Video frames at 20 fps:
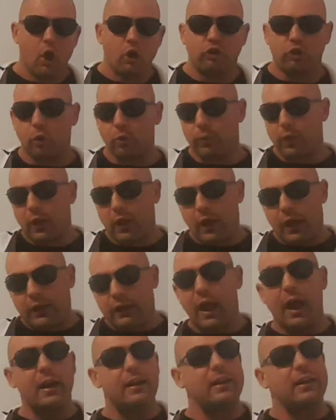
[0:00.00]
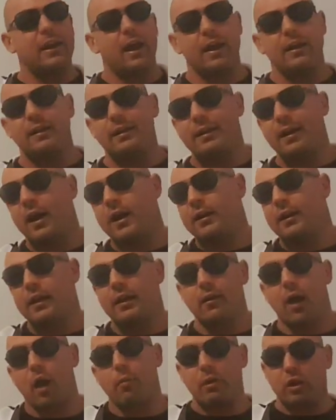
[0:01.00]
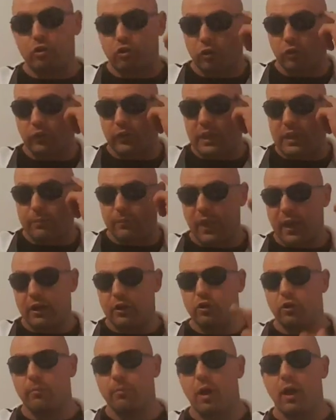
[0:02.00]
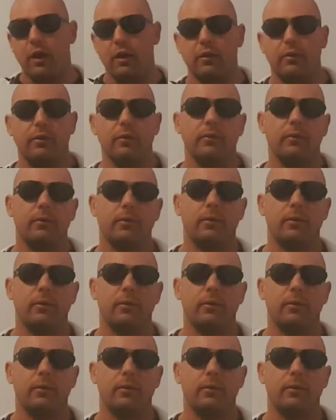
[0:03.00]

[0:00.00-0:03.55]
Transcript: So 90-90-90, I mean, just keep that in your mind.